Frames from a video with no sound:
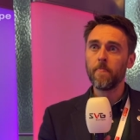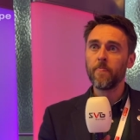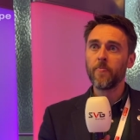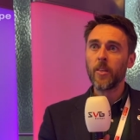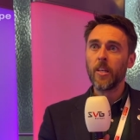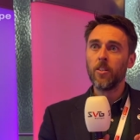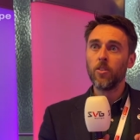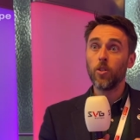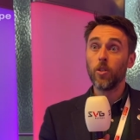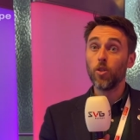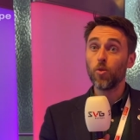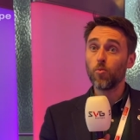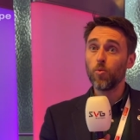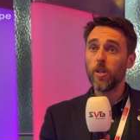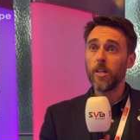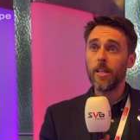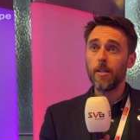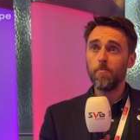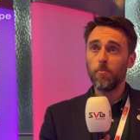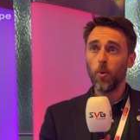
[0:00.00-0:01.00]
So it's
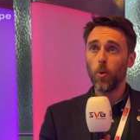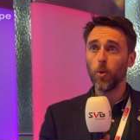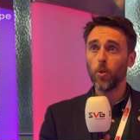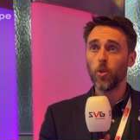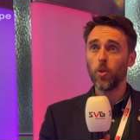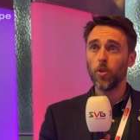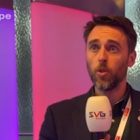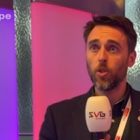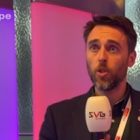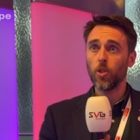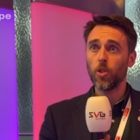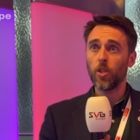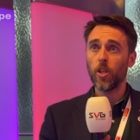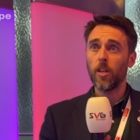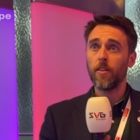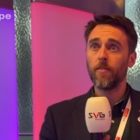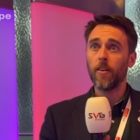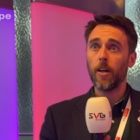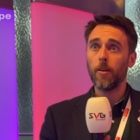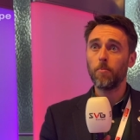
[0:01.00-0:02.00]
really important to
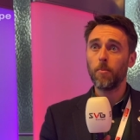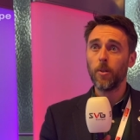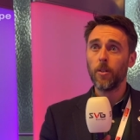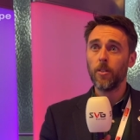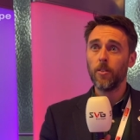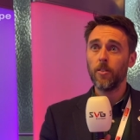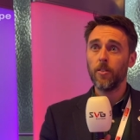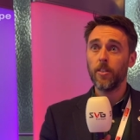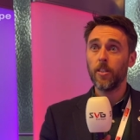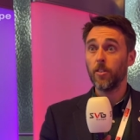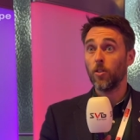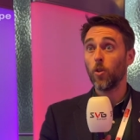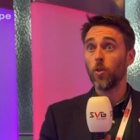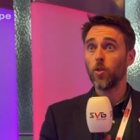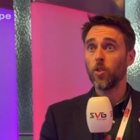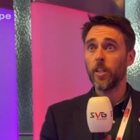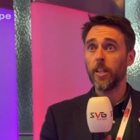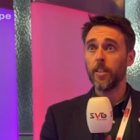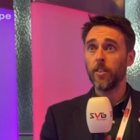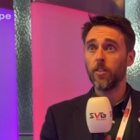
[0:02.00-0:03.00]
serve up the
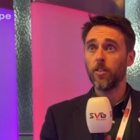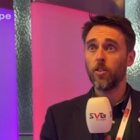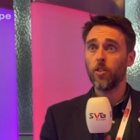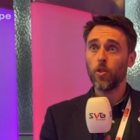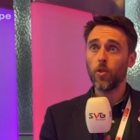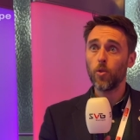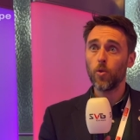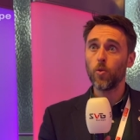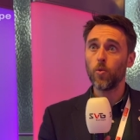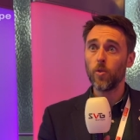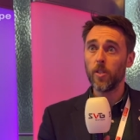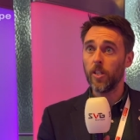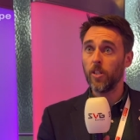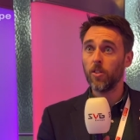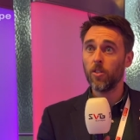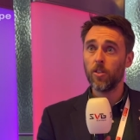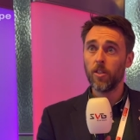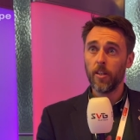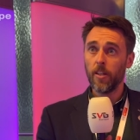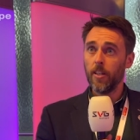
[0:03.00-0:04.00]
content to
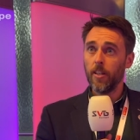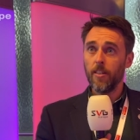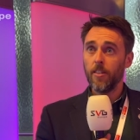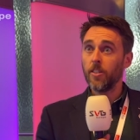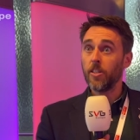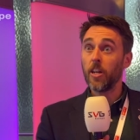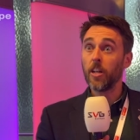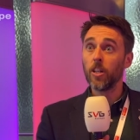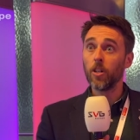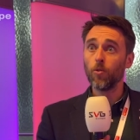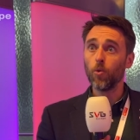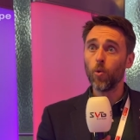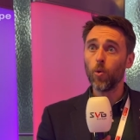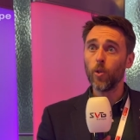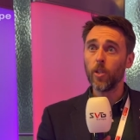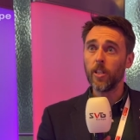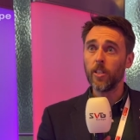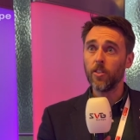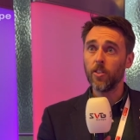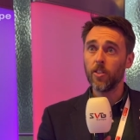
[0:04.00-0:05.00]
this younger
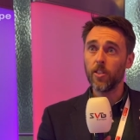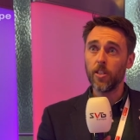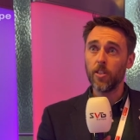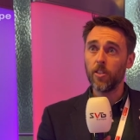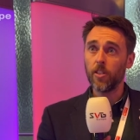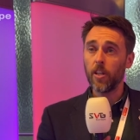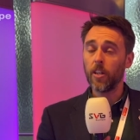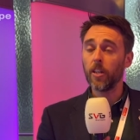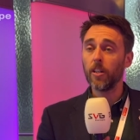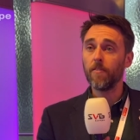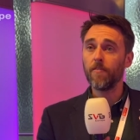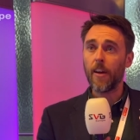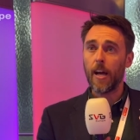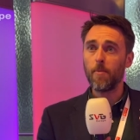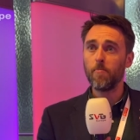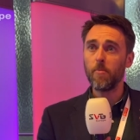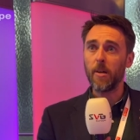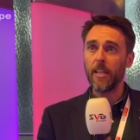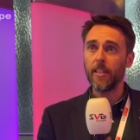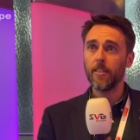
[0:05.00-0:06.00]
audience, this younger
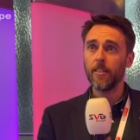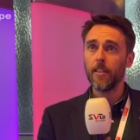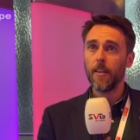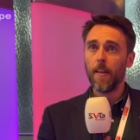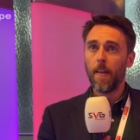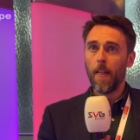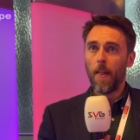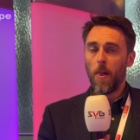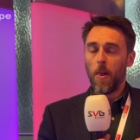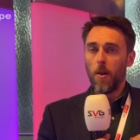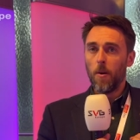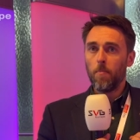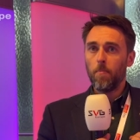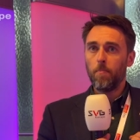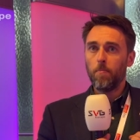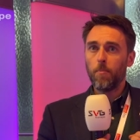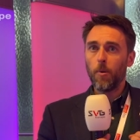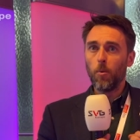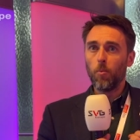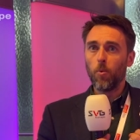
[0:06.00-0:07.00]
fan base.
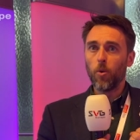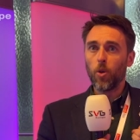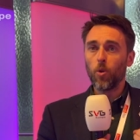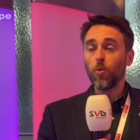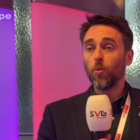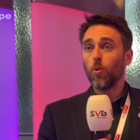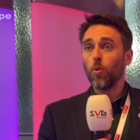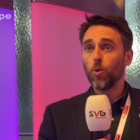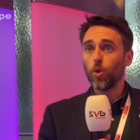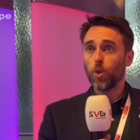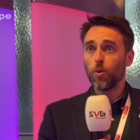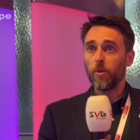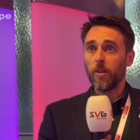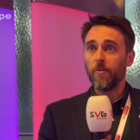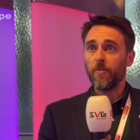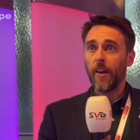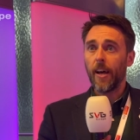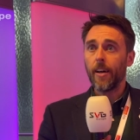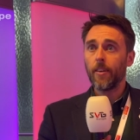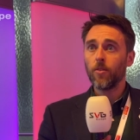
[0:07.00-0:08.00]
But what also we
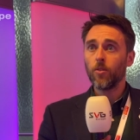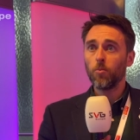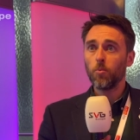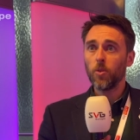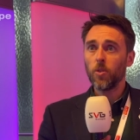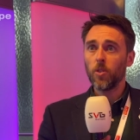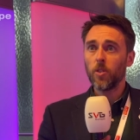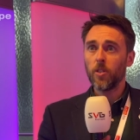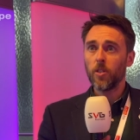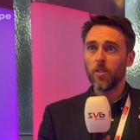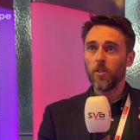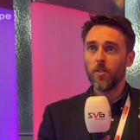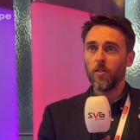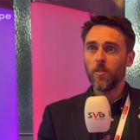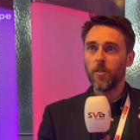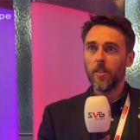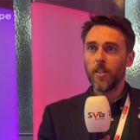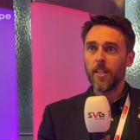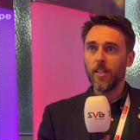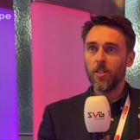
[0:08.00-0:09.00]
found was that
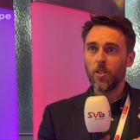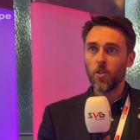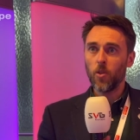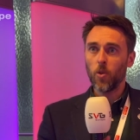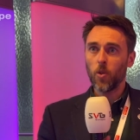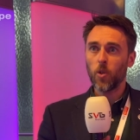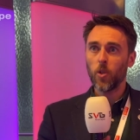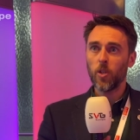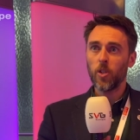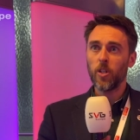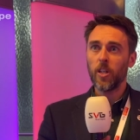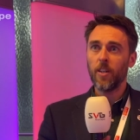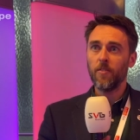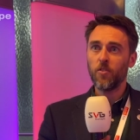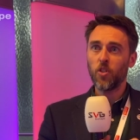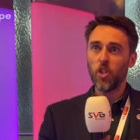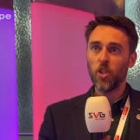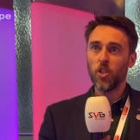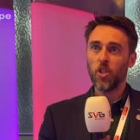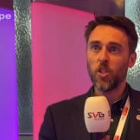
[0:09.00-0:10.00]
it's not good enough
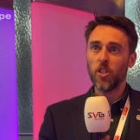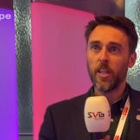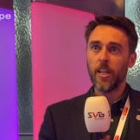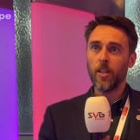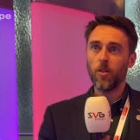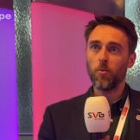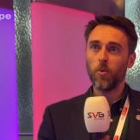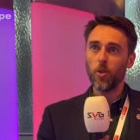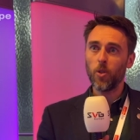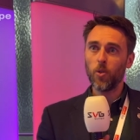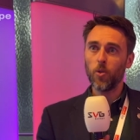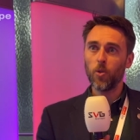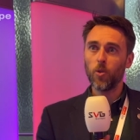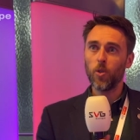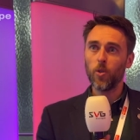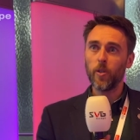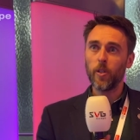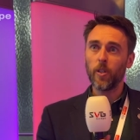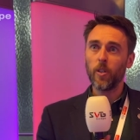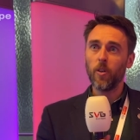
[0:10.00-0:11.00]
just to take what you're
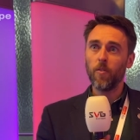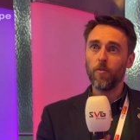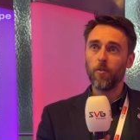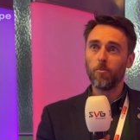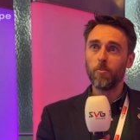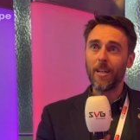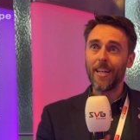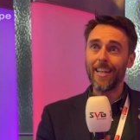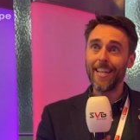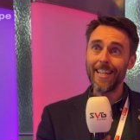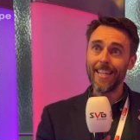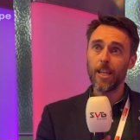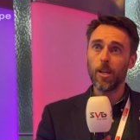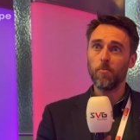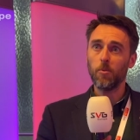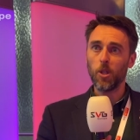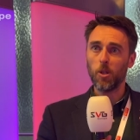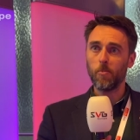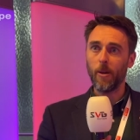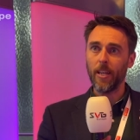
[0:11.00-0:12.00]
doing from a linear
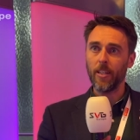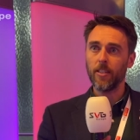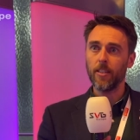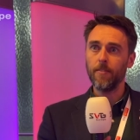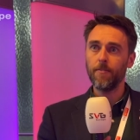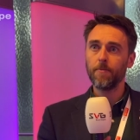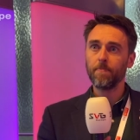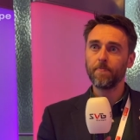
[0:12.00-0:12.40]
perspective